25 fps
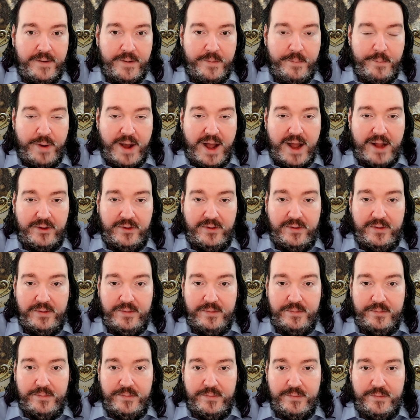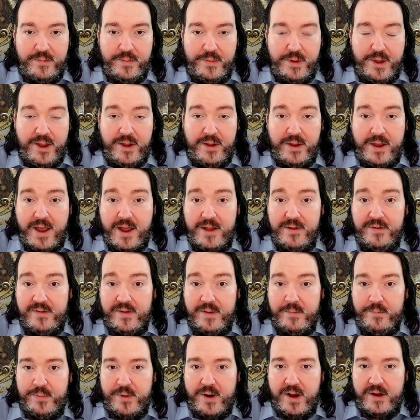But it had
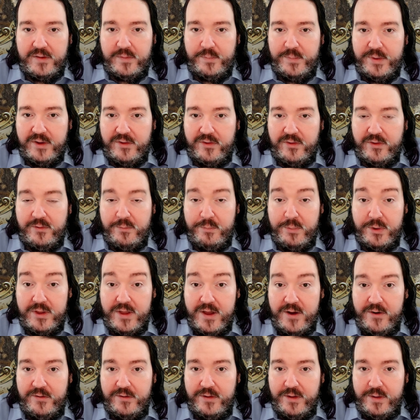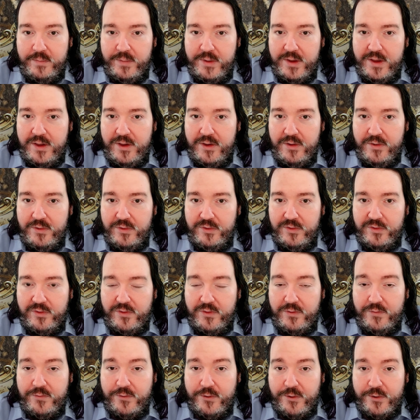some prospects of potentially being
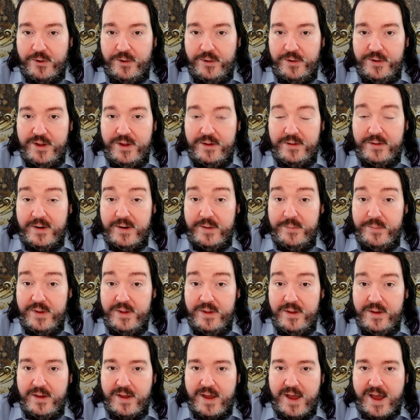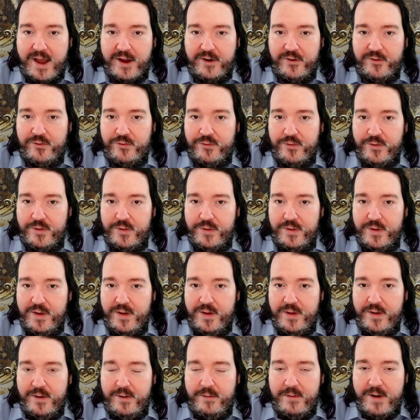used for determining actual
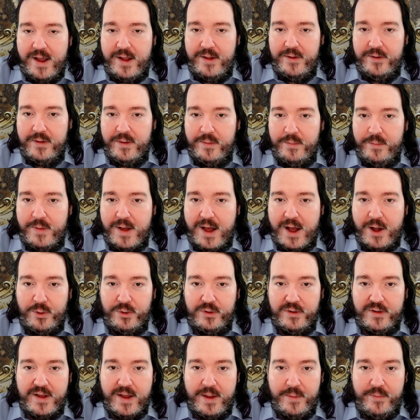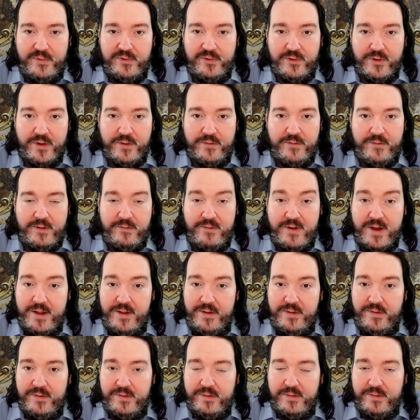random outcomes of
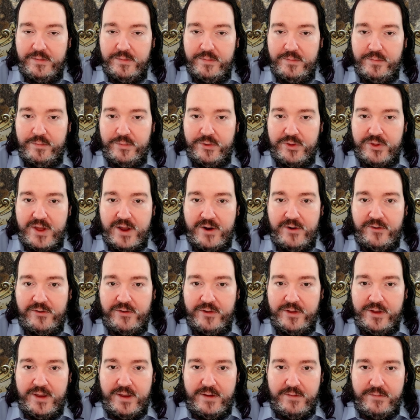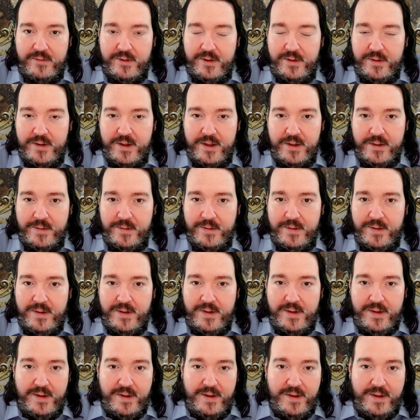events, potentially even in
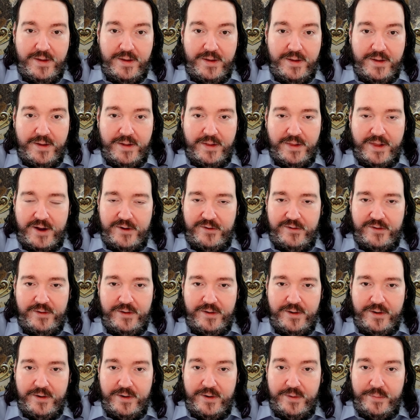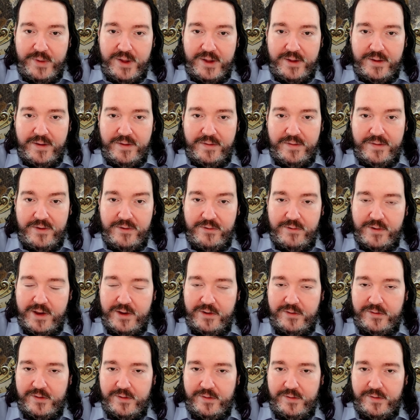legendary or mythic
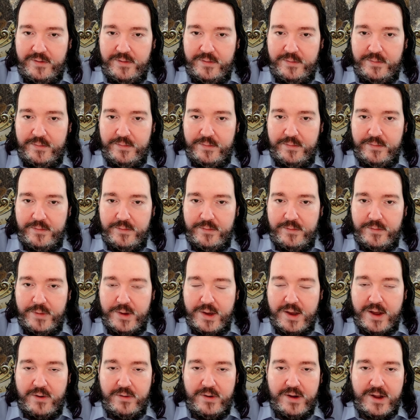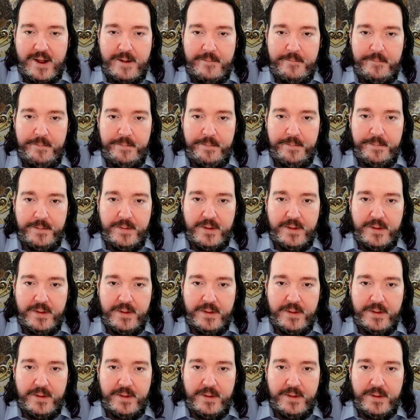situations. How come?